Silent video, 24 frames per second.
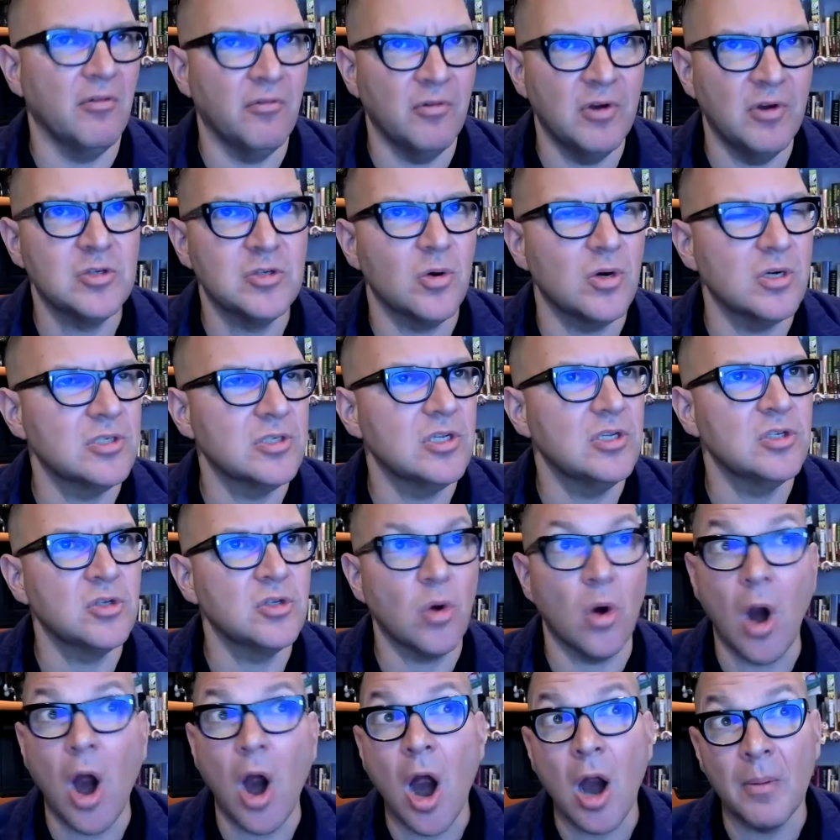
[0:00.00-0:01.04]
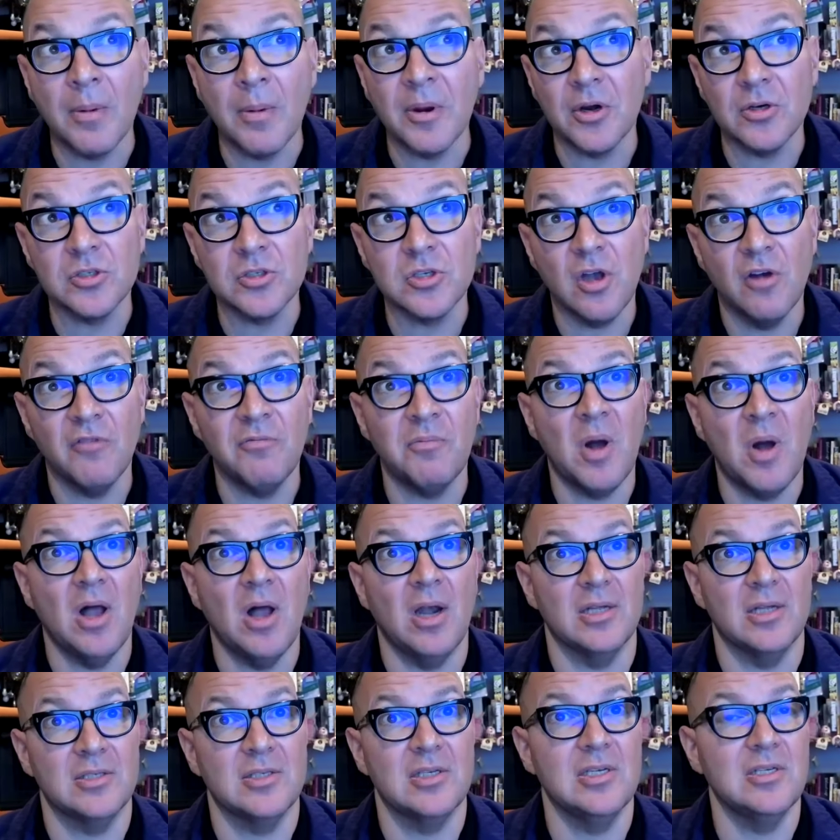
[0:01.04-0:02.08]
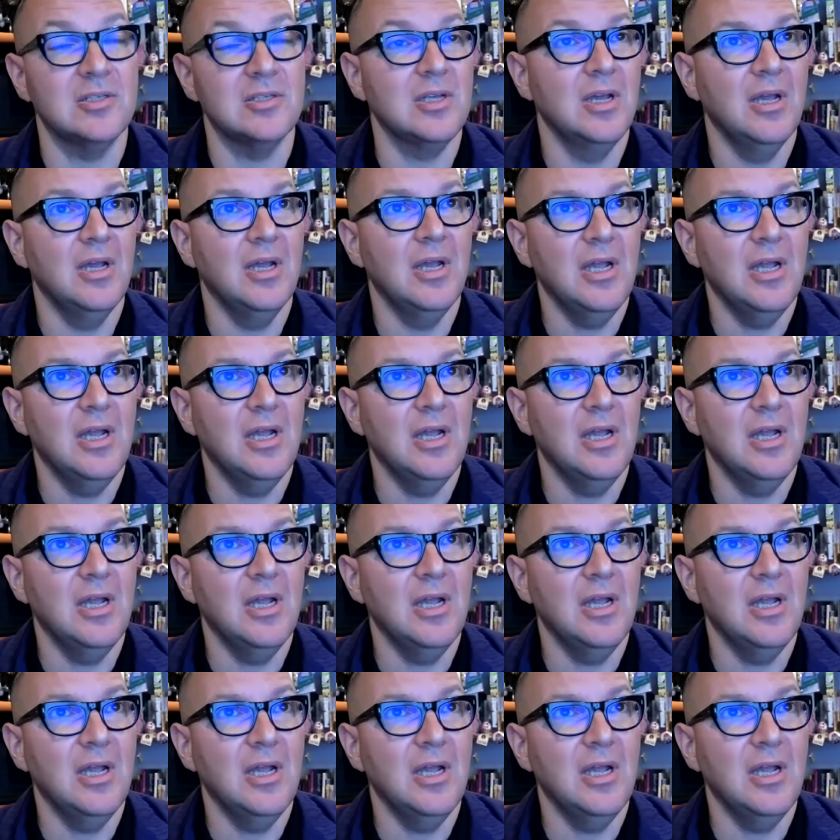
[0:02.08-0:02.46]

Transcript: of resources or arbiters of policies.